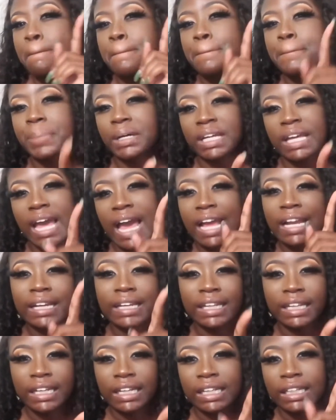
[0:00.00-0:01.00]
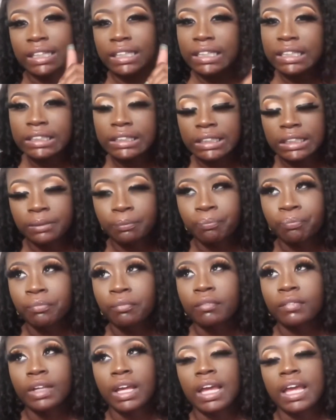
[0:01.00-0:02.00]
But I didn't listen,
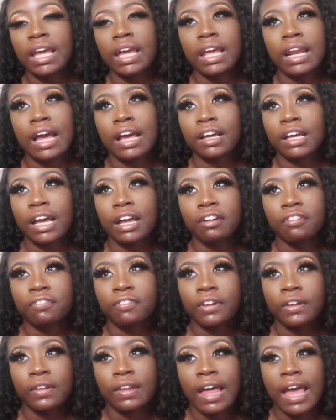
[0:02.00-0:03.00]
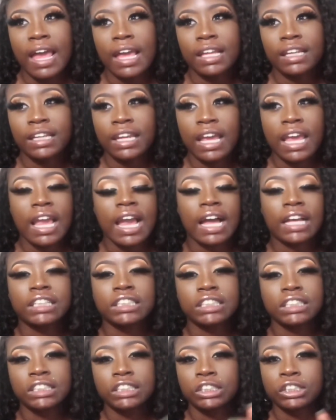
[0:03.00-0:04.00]
and I kind of felt like, dang, I
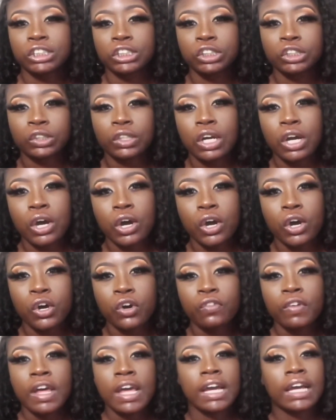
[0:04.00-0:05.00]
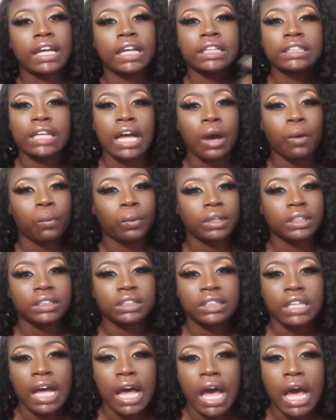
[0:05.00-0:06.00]
should have just drove, because I would have
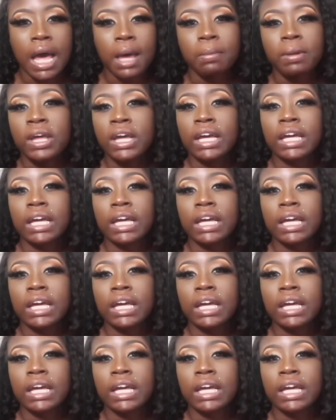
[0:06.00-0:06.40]
stopped.